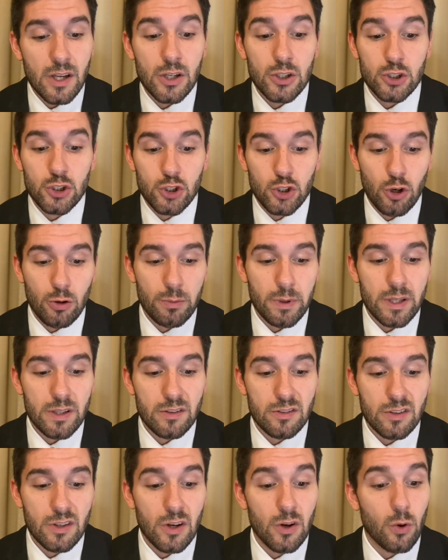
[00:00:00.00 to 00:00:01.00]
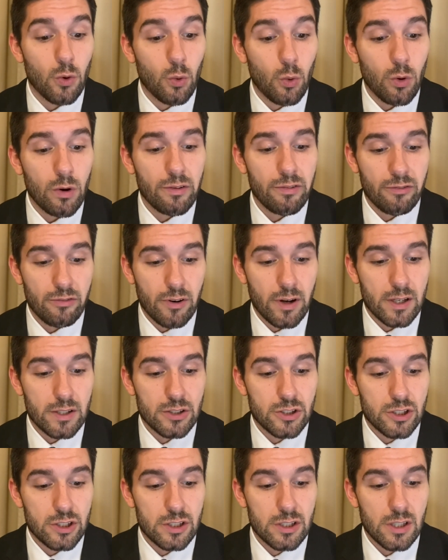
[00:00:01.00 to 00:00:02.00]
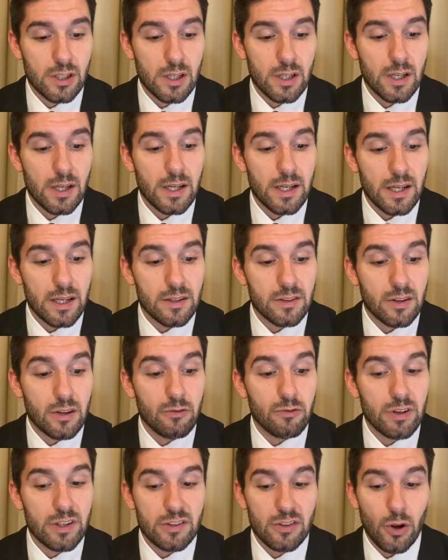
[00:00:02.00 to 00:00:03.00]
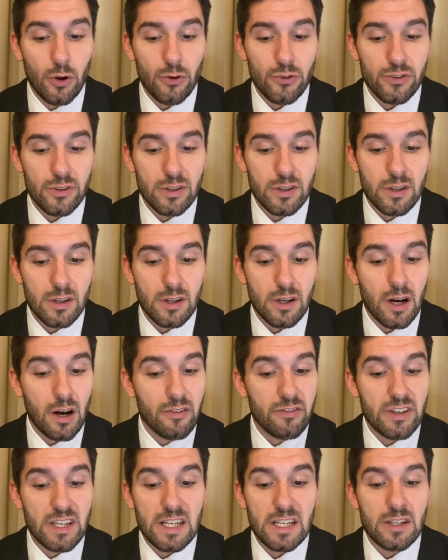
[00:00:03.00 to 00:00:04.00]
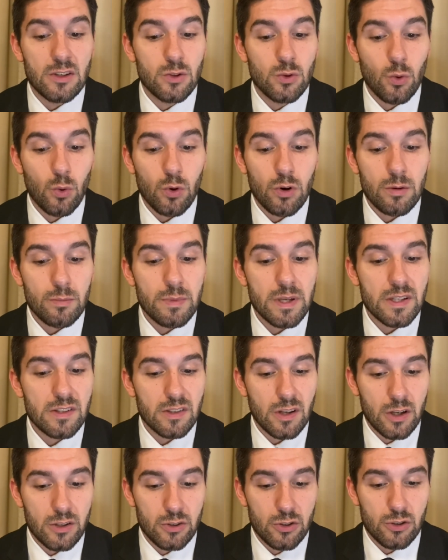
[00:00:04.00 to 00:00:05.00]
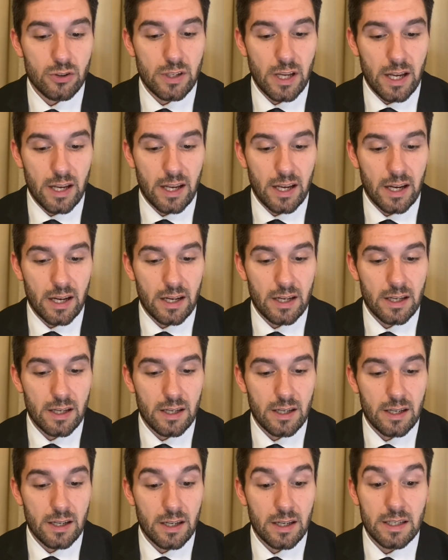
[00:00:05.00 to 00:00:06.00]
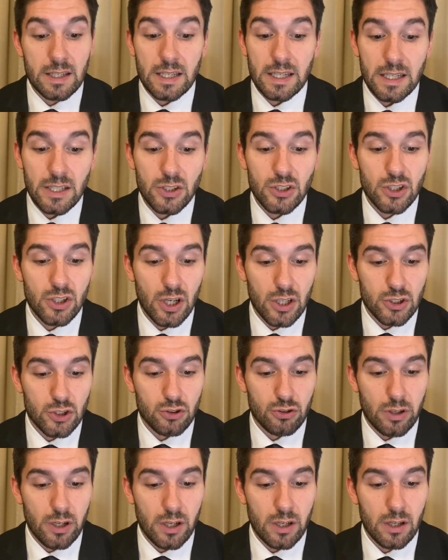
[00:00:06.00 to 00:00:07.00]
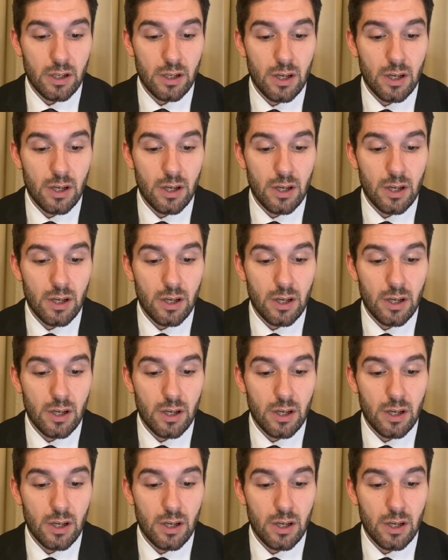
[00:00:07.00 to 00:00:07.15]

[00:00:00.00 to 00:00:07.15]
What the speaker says: Germans, or French is the result of an enormous undertaking in each country